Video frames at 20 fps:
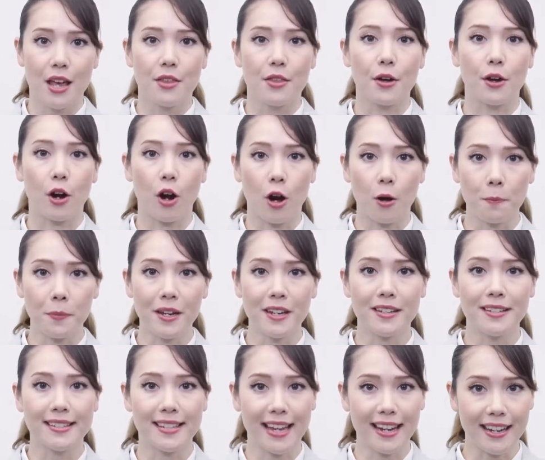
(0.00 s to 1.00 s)
The copied
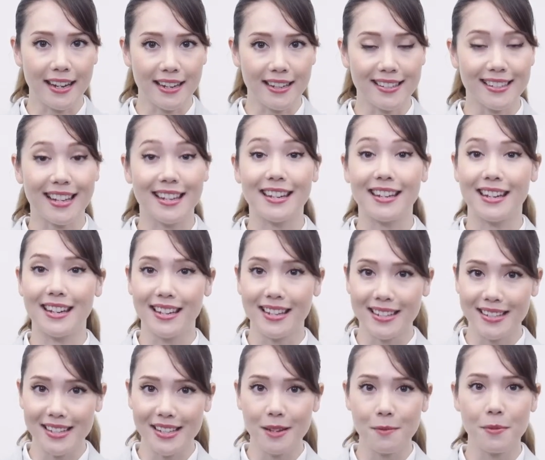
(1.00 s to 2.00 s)
settings can
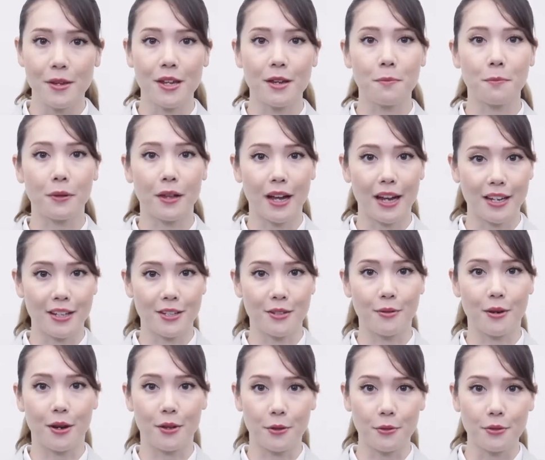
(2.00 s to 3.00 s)
easily be applied to
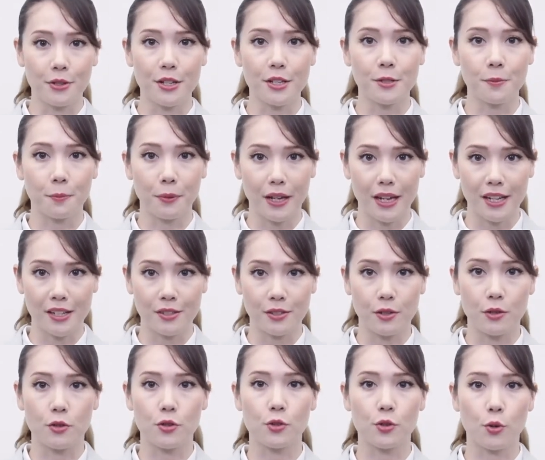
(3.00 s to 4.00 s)
other displays
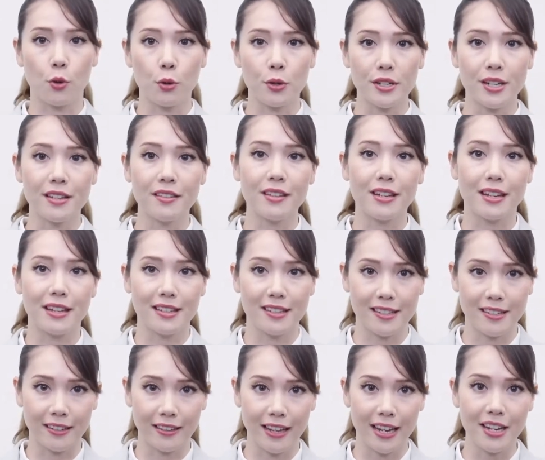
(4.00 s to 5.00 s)
to shorten the
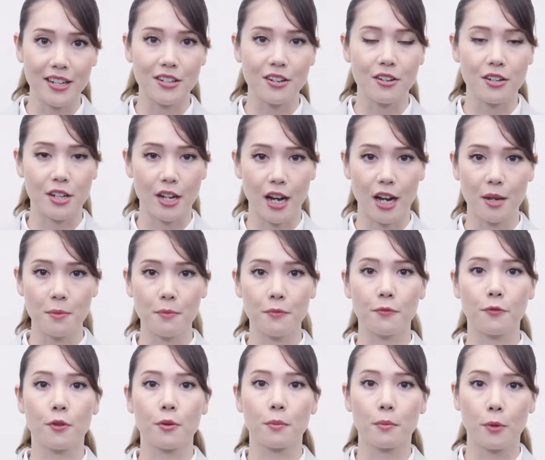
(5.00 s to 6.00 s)
installation time
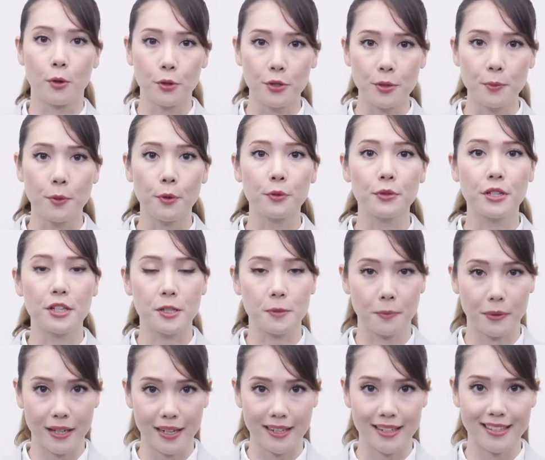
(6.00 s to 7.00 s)
for multiple
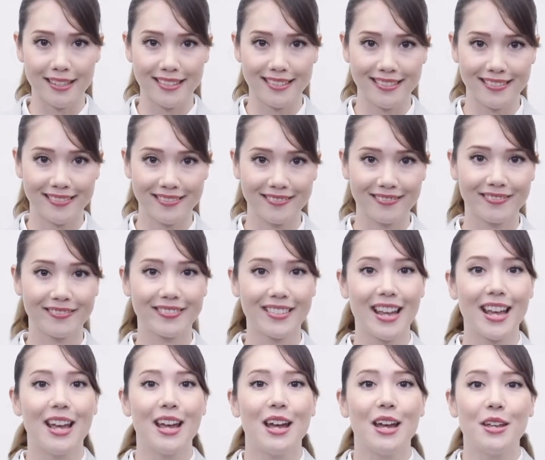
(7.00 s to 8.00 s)
displays.
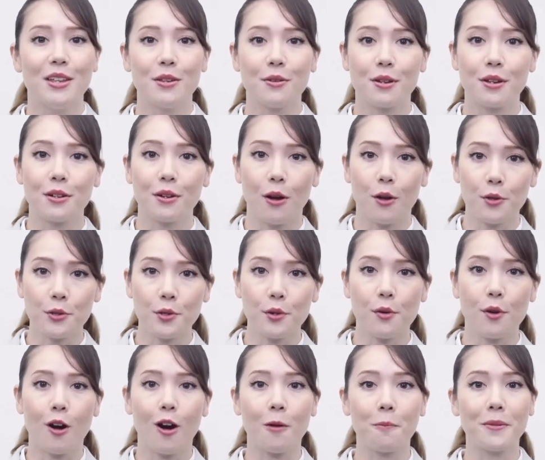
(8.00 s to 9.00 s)
You can also
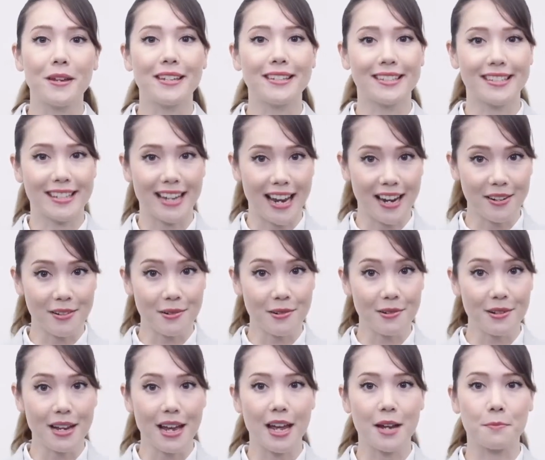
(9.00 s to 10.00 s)
copy
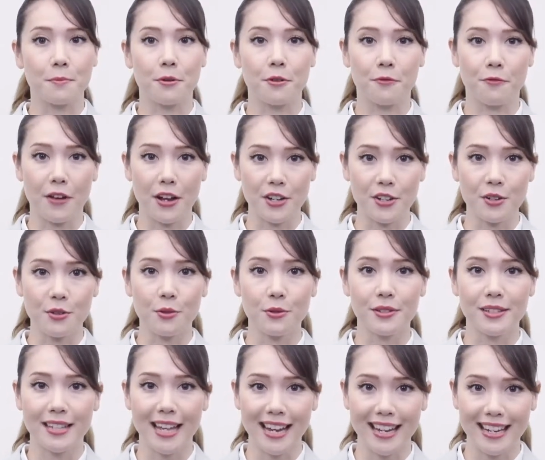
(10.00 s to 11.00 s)
standard and professional
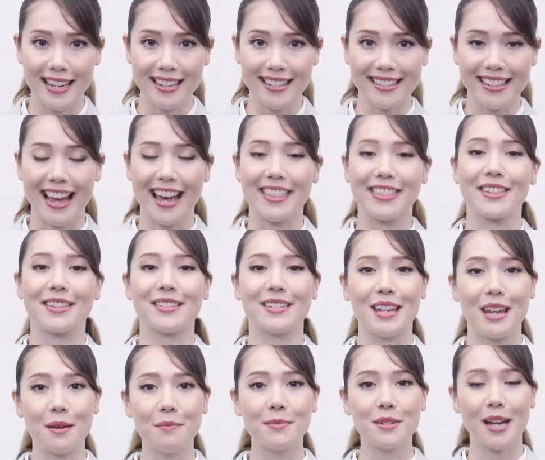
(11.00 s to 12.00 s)
settings at the
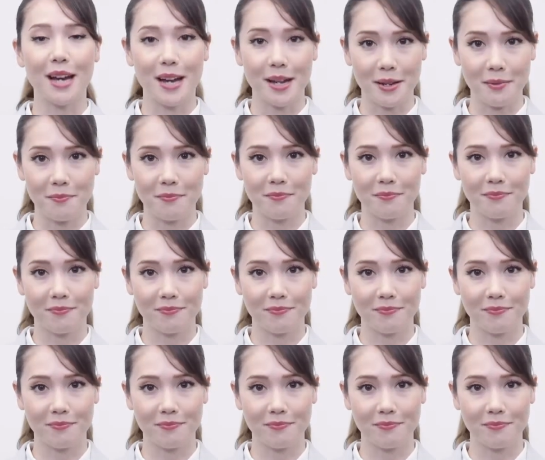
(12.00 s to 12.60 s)
same time.